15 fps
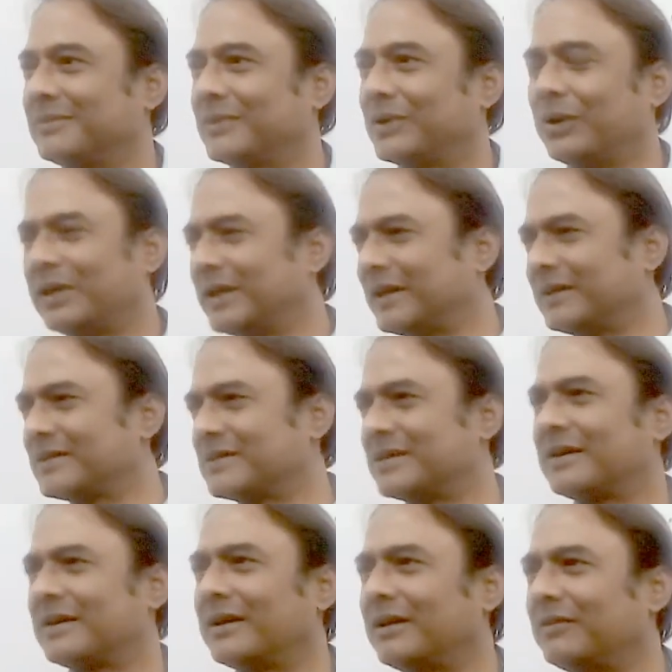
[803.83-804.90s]
All that is
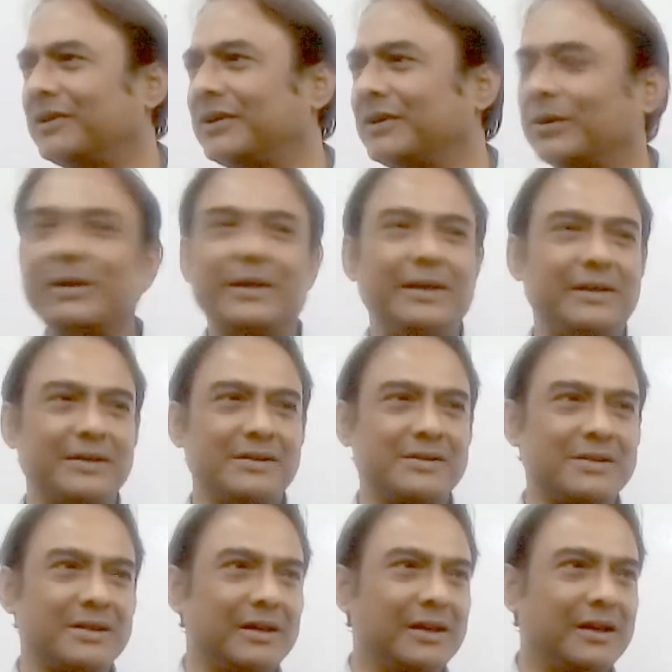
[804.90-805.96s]
irrelevant, all that
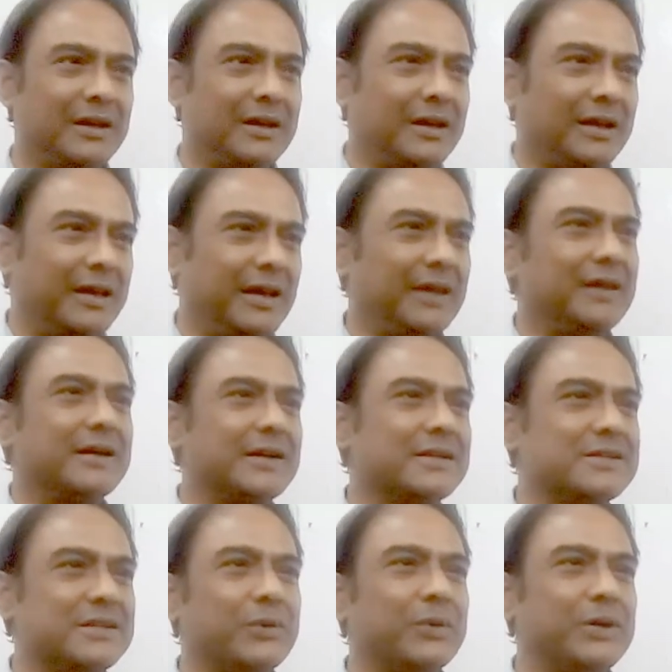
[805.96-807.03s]
is
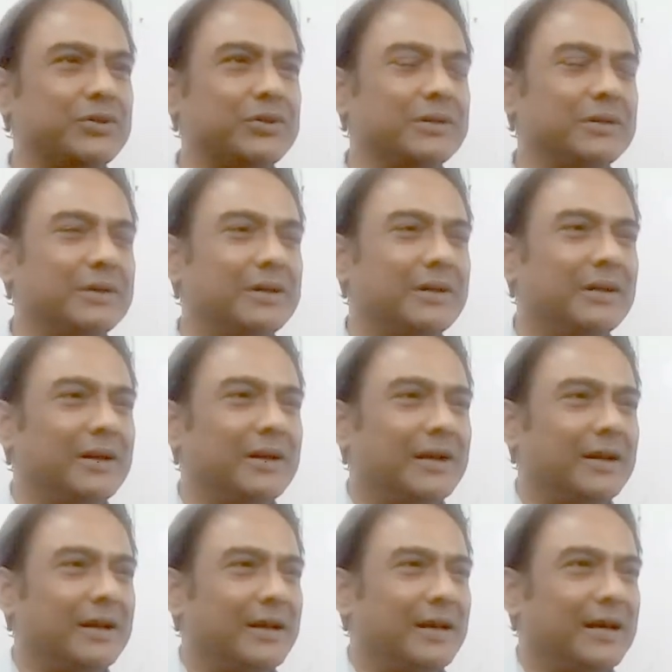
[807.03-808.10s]
inconsequential
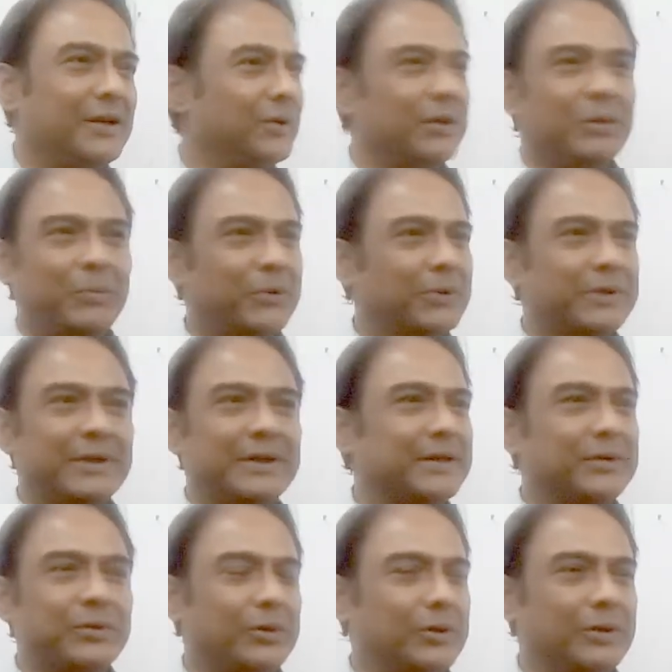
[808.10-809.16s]
and not important
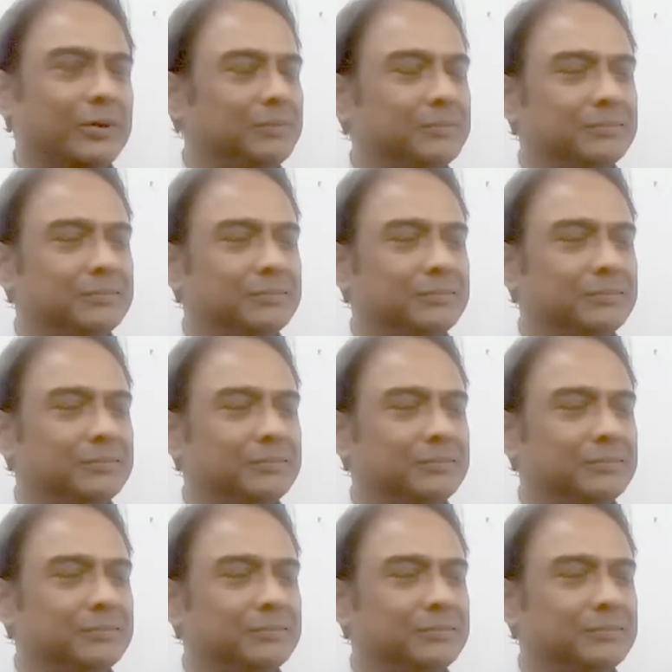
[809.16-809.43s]
at all.